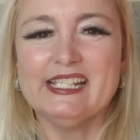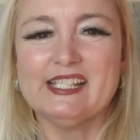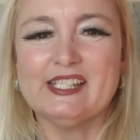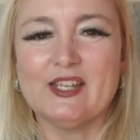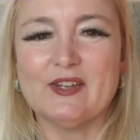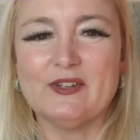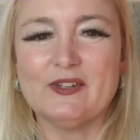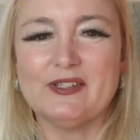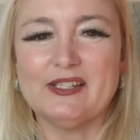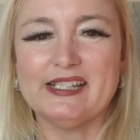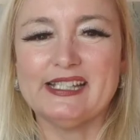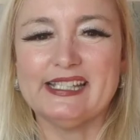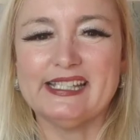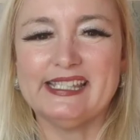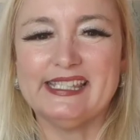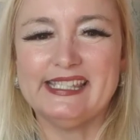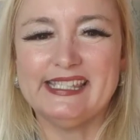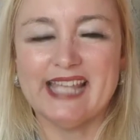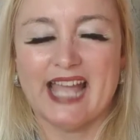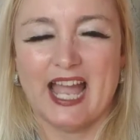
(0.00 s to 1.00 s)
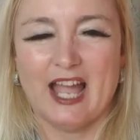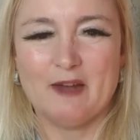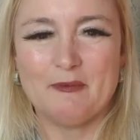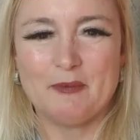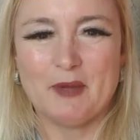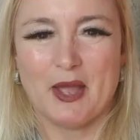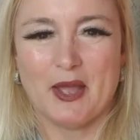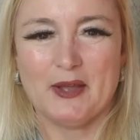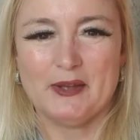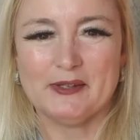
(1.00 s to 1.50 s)
So
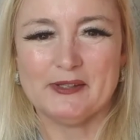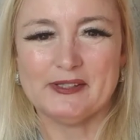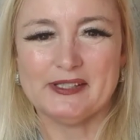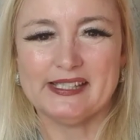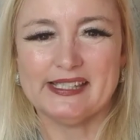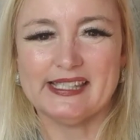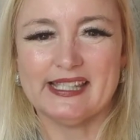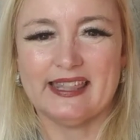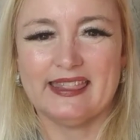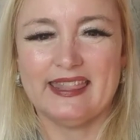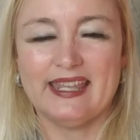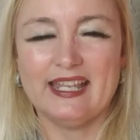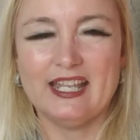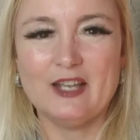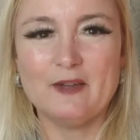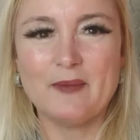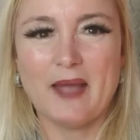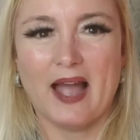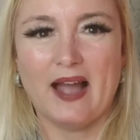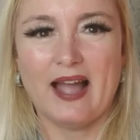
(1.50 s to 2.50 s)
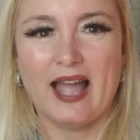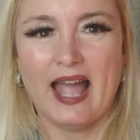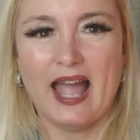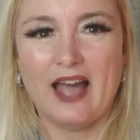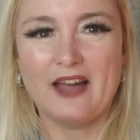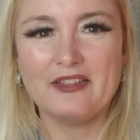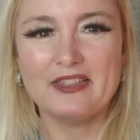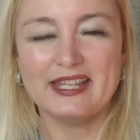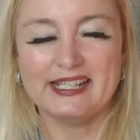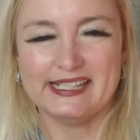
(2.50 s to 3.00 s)
Zappos, think about
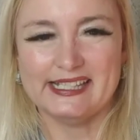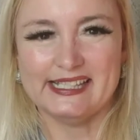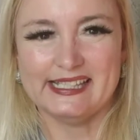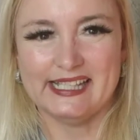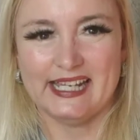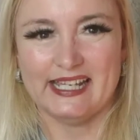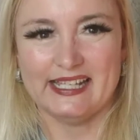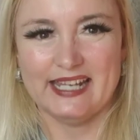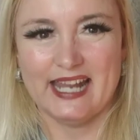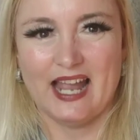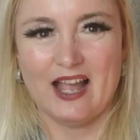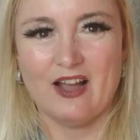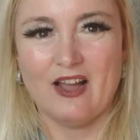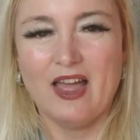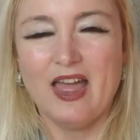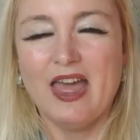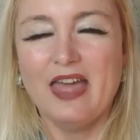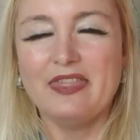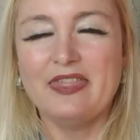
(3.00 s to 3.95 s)
how they stand out.